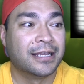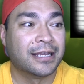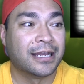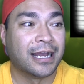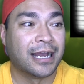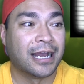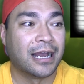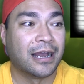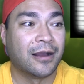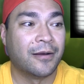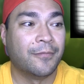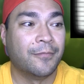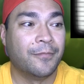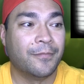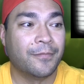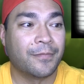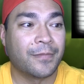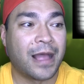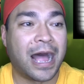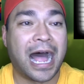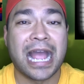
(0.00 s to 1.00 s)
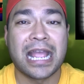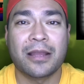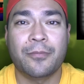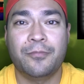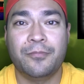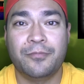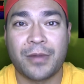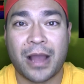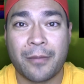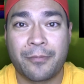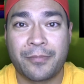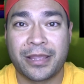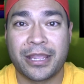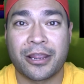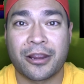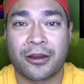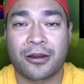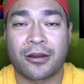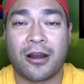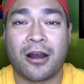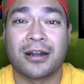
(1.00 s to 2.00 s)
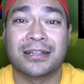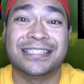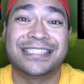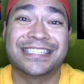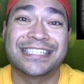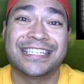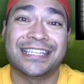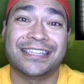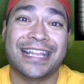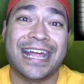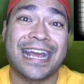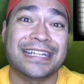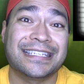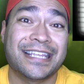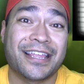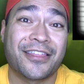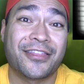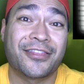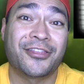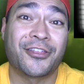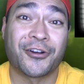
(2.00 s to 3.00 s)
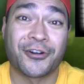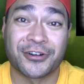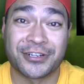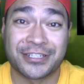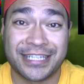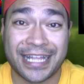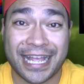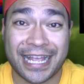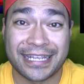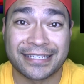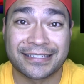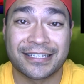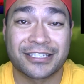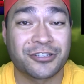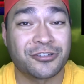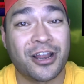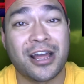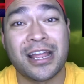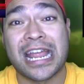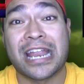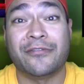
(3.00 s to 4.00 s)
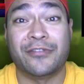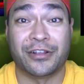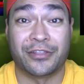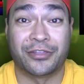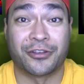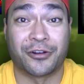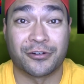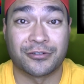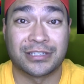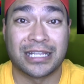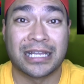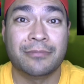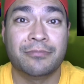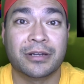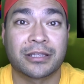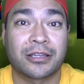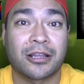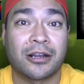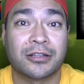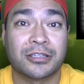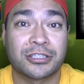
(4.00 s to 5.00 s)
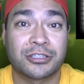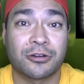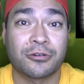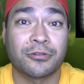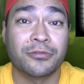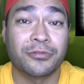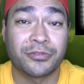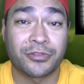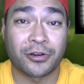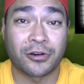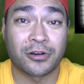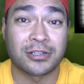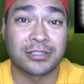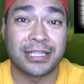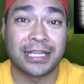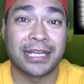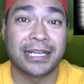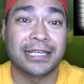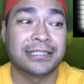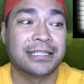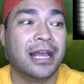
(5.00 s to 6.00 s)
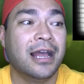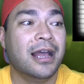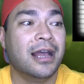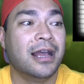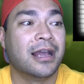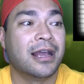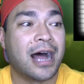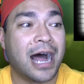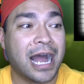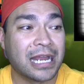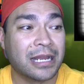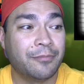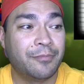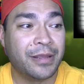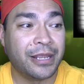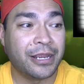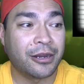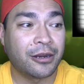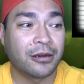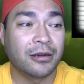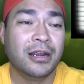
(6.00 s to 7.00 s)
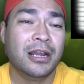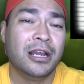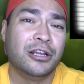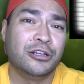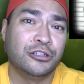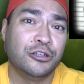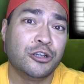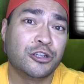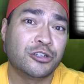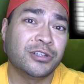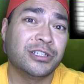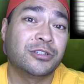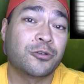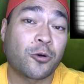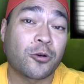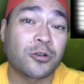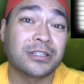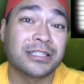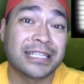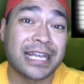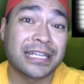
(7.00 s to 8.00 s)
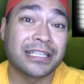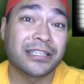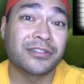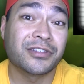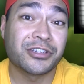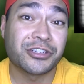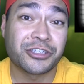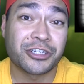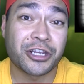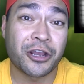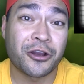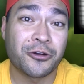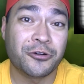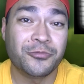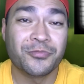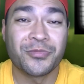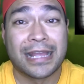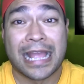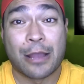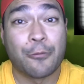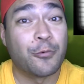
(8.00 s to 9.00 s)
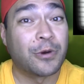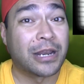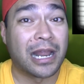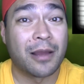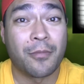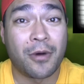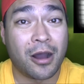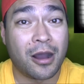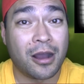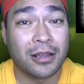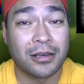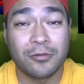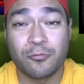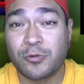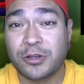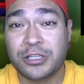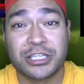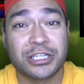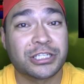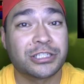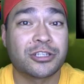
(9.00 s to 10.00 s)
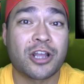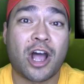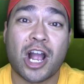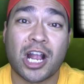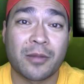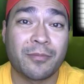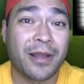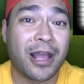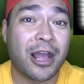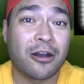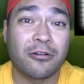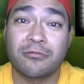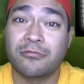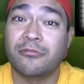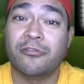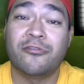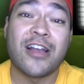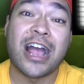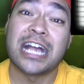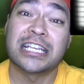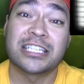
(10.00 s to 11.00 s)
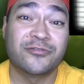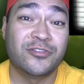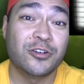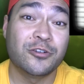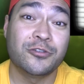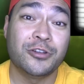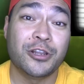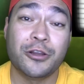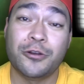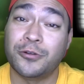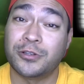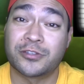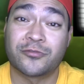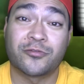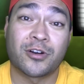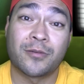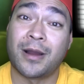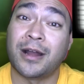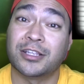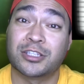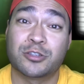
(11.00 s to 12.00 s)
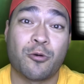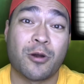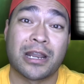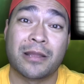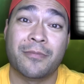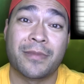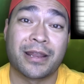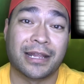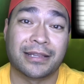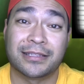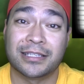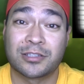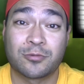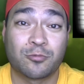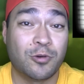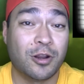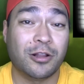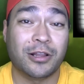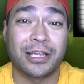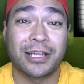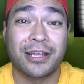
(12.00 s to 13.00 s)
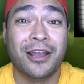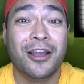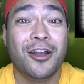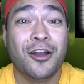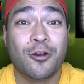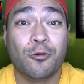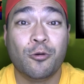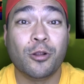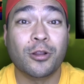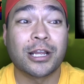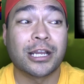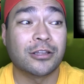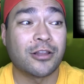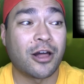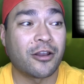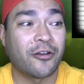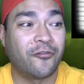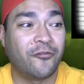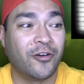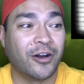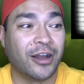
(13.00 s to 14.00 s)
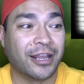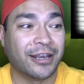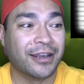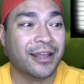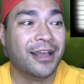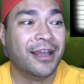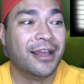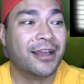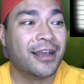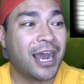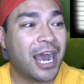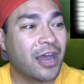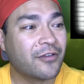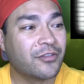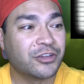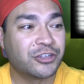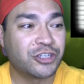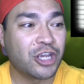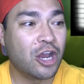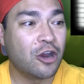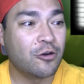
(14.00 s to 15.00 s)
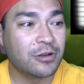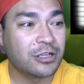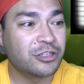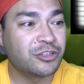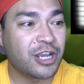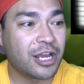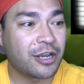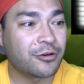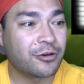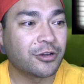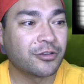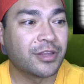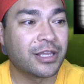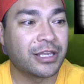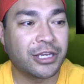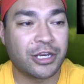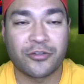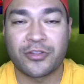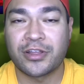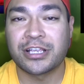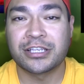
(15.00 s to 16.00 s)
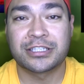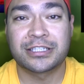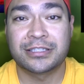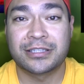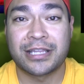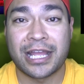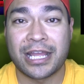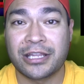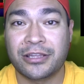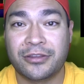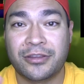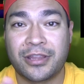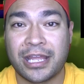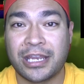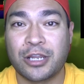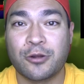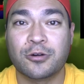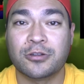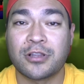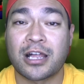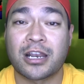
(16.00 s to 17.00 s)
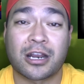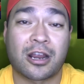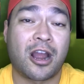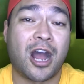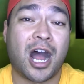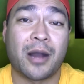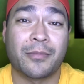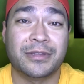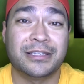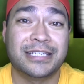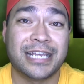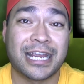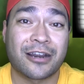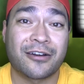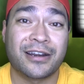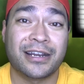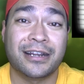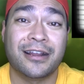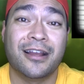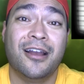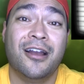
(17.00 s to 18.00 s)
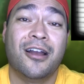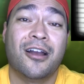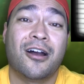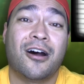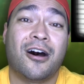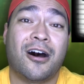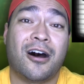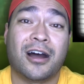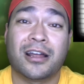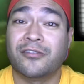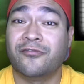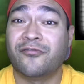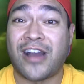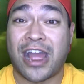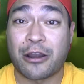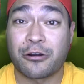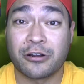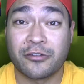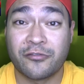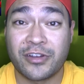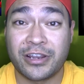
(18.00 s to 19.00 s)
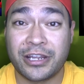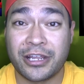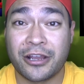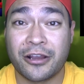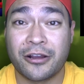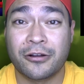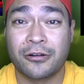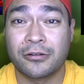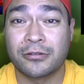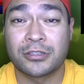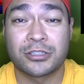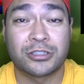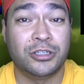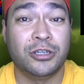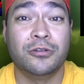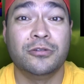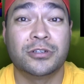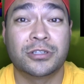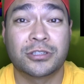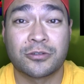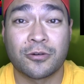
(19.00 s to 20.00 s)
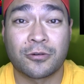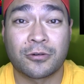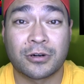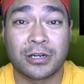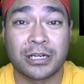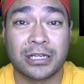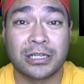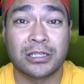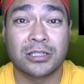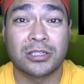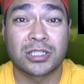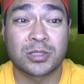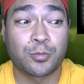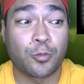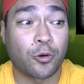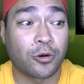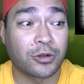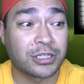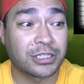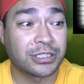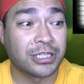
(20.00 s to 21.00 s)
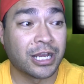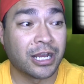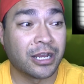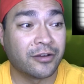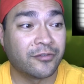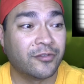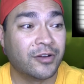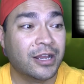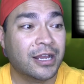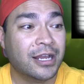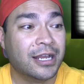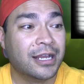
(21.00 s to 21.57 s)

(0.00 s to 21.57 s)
I appear on select Thursdays, so not every Thursday, but on certain Thursdays, I appear usually towards the end of the show. And when I'm on, we just talk about fast food news for about 20 minutes. It's really, really a lot of fun. The show in general, they do a lot of commentary on viral videos, news stories, sports stuff.